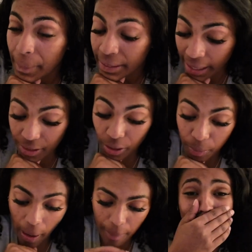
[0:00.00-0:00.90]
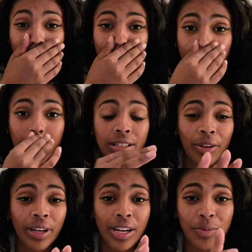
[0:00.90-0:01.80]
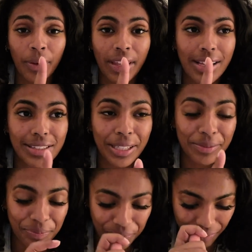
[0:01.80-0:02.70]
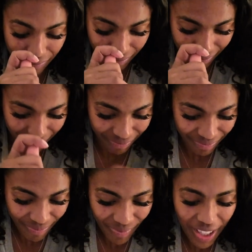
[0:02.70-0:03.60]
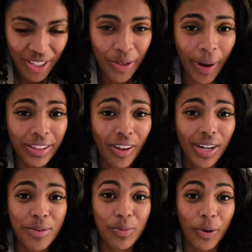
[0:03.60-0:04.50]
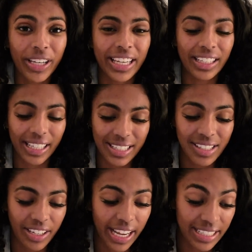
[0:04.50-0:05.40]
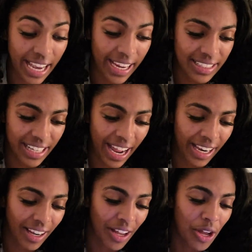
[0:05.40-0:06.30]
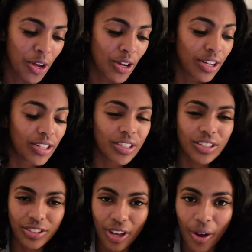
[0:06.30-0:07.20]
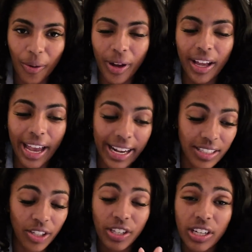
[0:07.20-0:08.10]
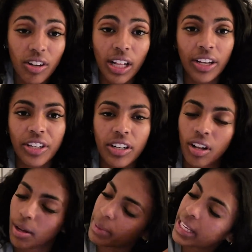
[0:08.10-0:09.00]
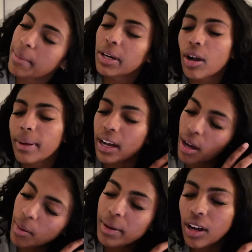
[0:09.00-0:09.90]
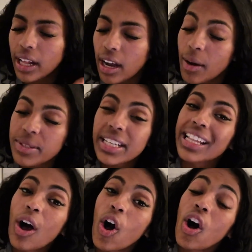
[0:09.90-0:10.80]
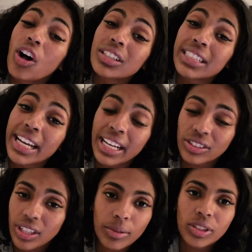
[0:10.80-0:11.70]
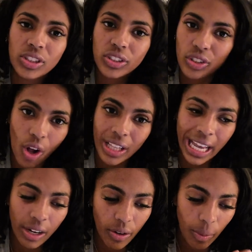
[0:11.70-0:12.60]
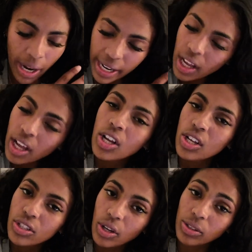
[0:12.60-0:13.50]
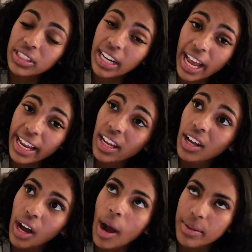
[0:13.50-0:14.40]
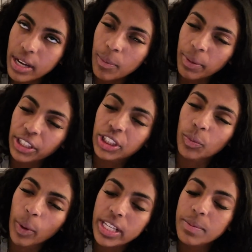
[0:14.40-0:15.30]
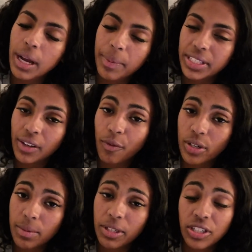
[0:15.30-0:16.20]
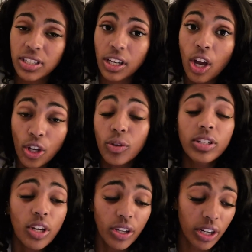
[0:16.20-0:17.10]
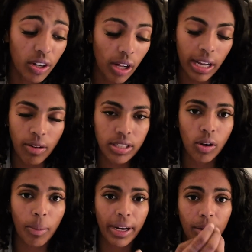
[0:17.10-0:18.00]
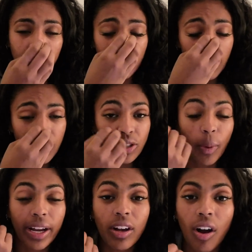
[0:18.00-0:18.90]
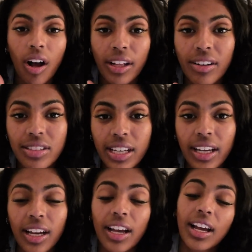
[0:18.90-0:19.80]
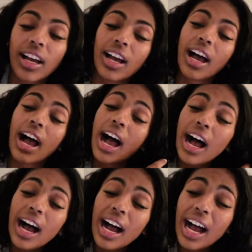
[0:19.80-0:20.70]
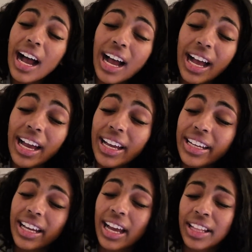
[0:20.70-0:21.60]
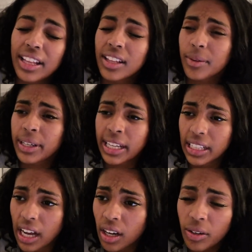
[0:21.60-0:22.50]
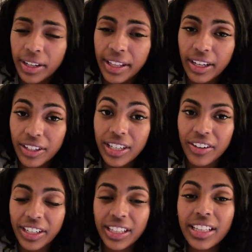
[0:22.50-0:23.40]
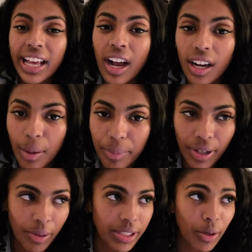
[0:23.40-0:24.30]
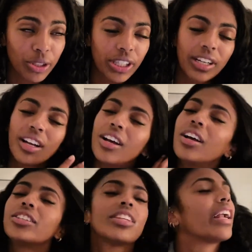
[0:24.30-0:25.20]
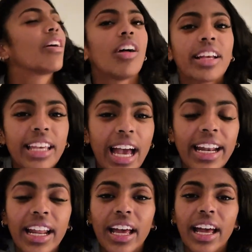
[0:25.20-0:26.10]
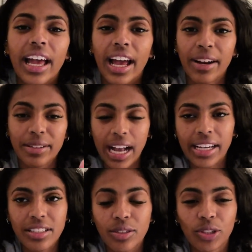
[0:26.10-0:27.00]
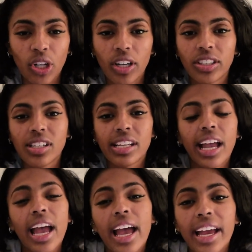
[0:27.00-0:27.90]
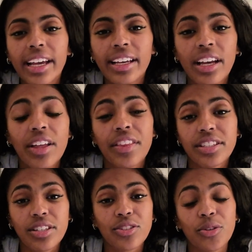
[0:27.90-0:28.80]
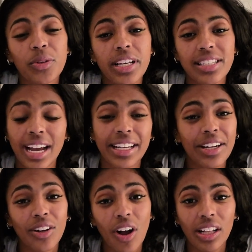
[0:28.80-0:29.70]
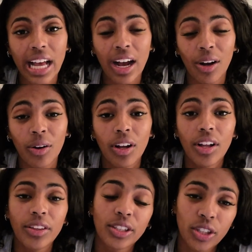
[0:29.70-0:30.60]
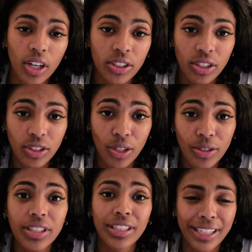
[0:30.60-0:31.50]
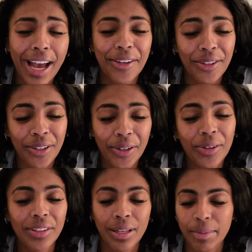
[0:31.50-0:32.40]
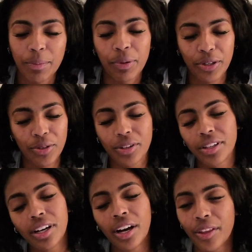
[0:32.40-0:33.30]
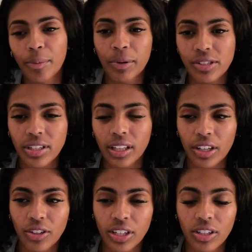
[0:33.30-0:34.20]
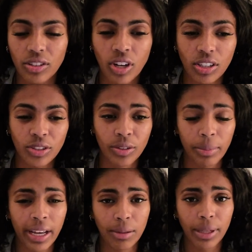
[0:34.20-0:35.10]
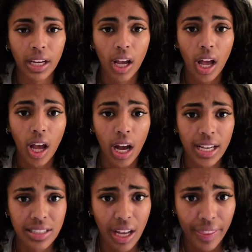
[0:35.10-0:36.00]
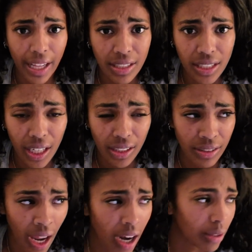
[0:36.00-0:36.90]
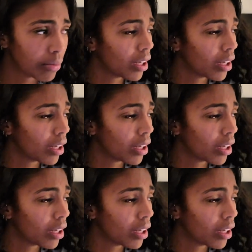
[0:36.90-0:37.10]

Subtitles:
that's you problem. I have to tell you guys one last thing. So I thought I was working like Sunday day today. So Hannah's like, you need to call out, you need to call out. I'm like, yeah, I'm gonna call out, I'm gonna call out. I was saying that all day yesterday. I was just stalling. I don't know why. So today I was at her place. She wakes me up. It's like 4 something. She's like, you need to call out. I was like, oh my god. So I call and I was like, hi. And then they were like, hello. And they couldn't hear anything. They hung up. I was like, oh shit. So then I call again. And it was ICU charge. I was like, hey, this is Eunice. I need to call out. The charge nurse goes, yeah, you do. Let me put you to the other person. Like, you need to talk to. And in my head, I'm like, I sound that sick. Damn.